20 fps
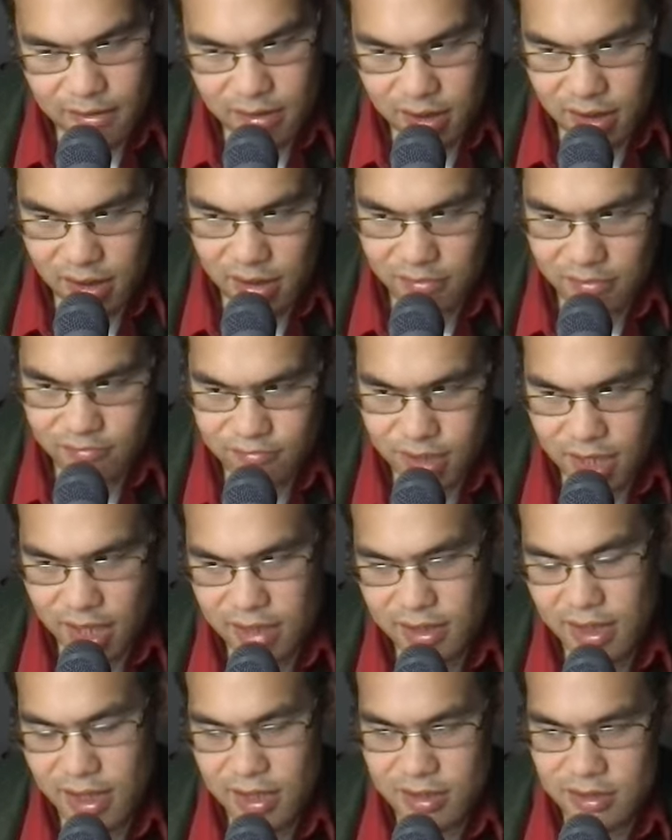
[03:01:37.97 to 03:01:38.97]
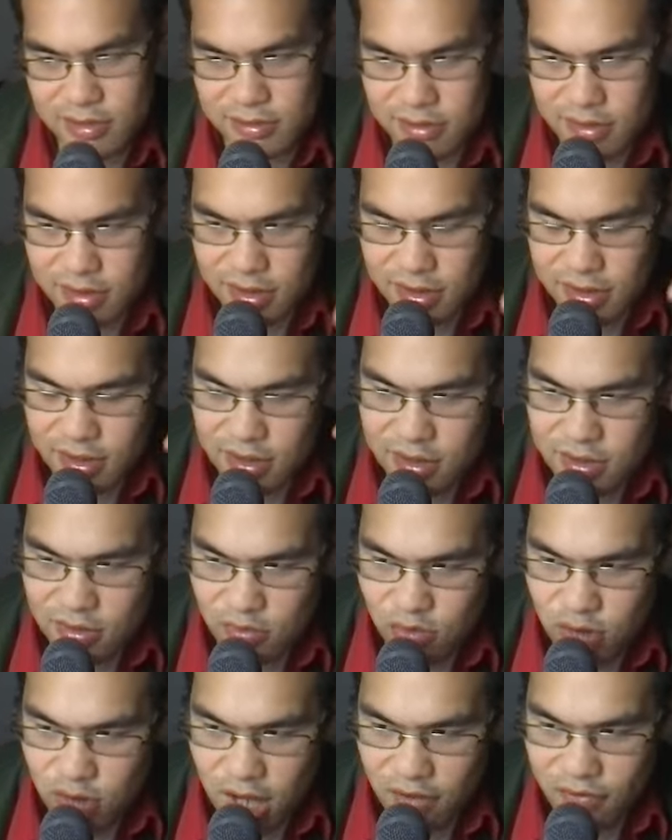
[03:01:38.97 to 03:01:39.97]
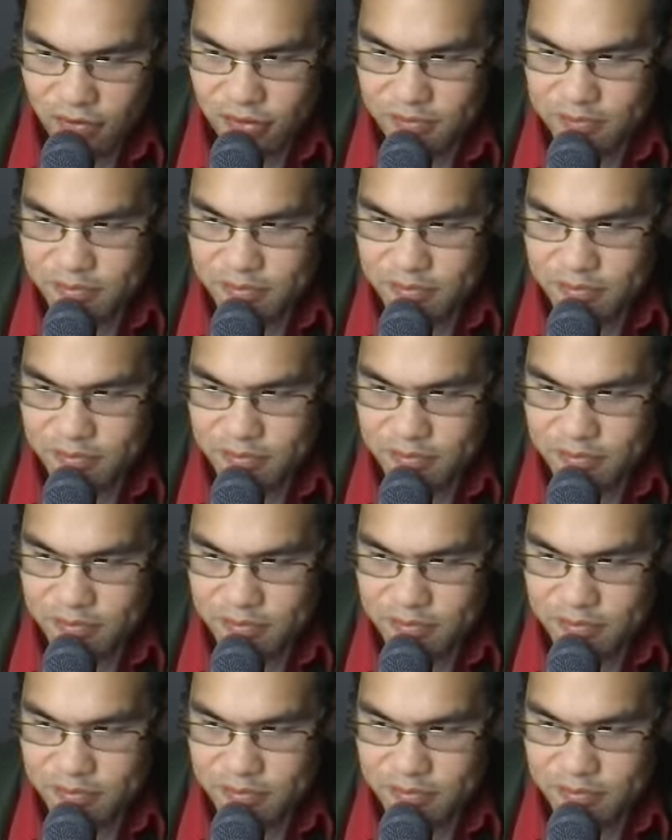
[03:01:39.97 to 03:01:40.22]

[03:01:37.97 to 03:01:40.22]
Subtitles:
And then we have to